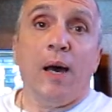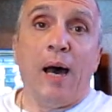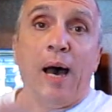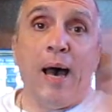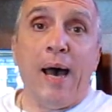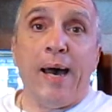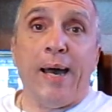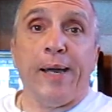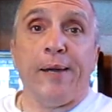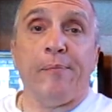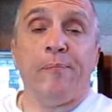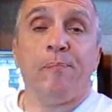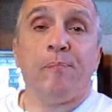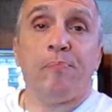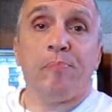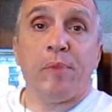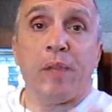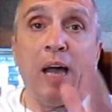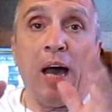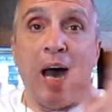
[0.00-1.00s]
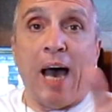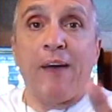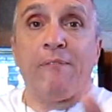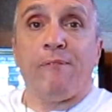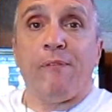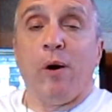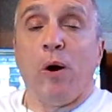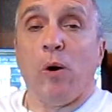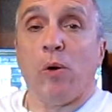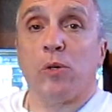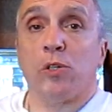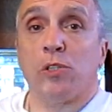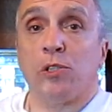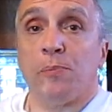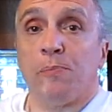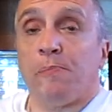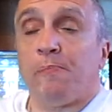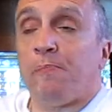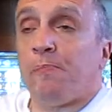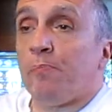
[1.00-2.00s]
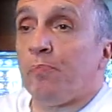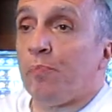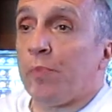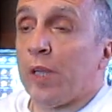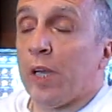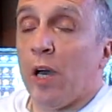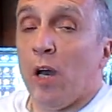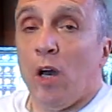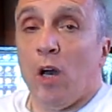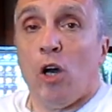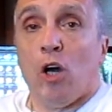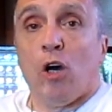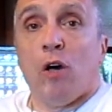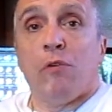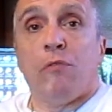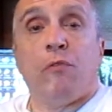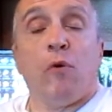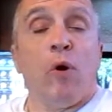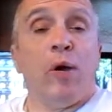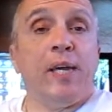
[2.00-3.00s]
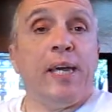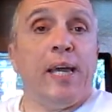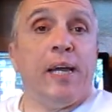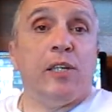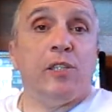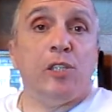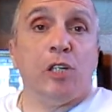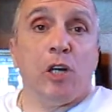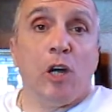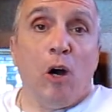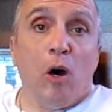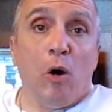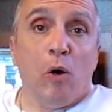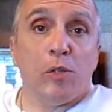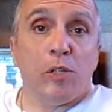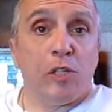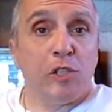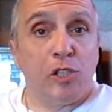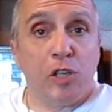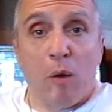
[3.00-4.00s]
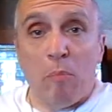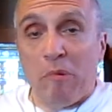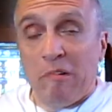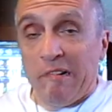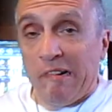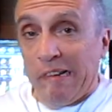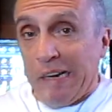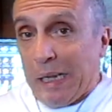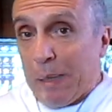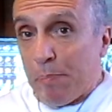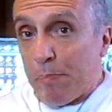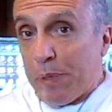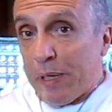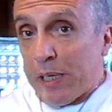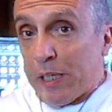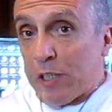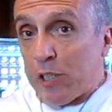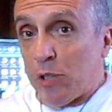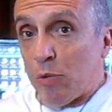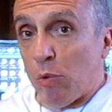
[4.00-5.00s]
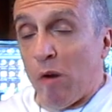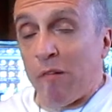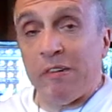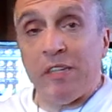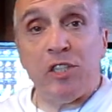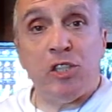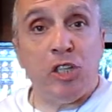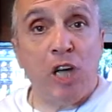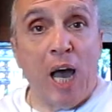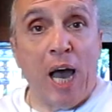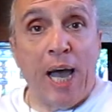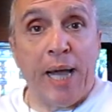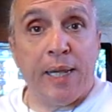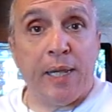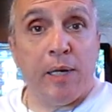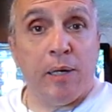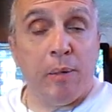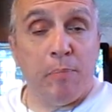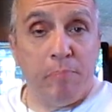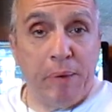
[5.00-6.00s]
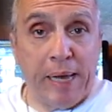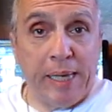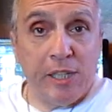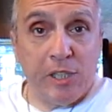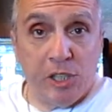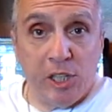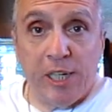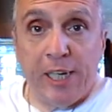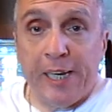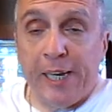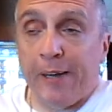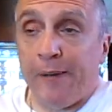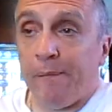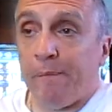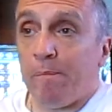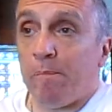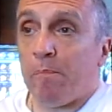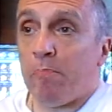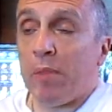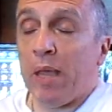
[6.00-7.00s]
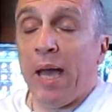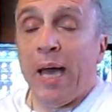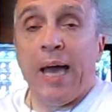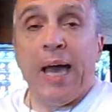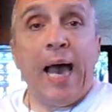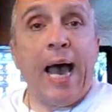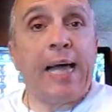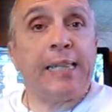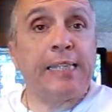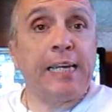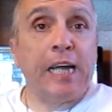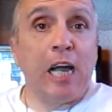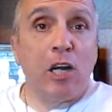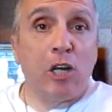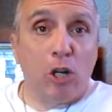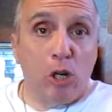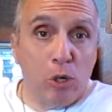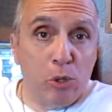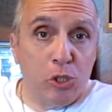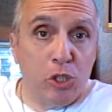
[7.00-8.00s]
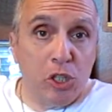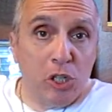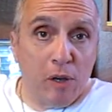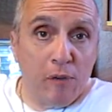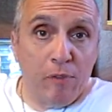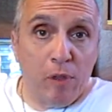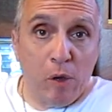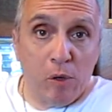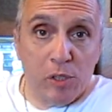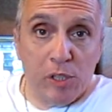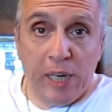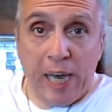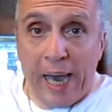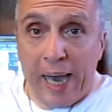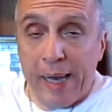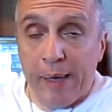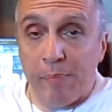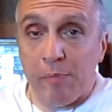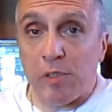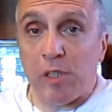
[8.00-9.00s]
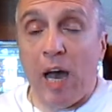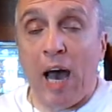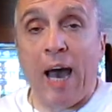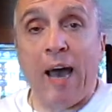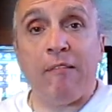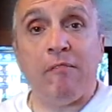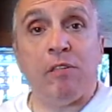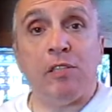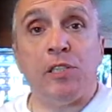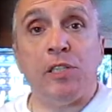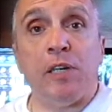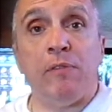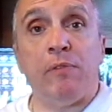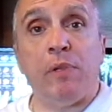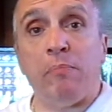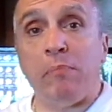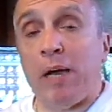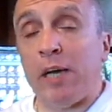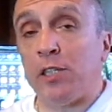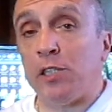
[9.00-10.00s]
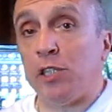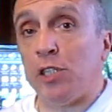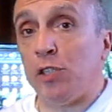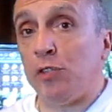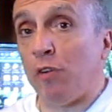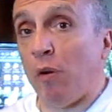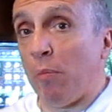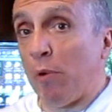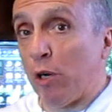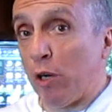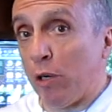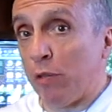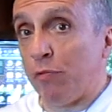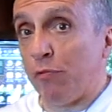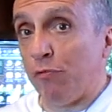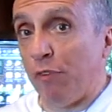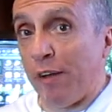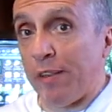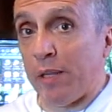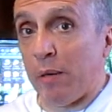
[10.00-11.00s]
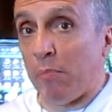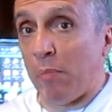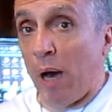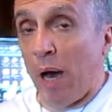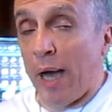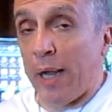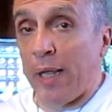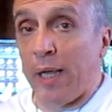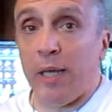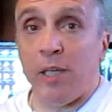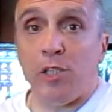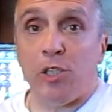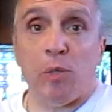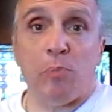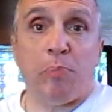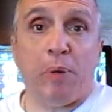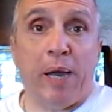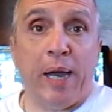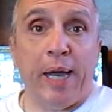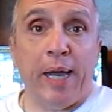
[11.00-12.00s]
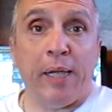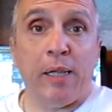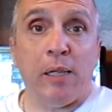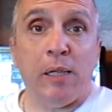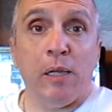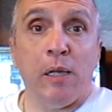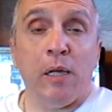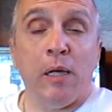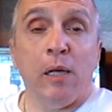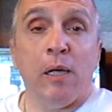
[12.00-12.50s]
Hi folks. 4 years ago, the Summer Olympics were in China, Beijing. At the conclusion of those games, I received a message from a good friend of mine in Japan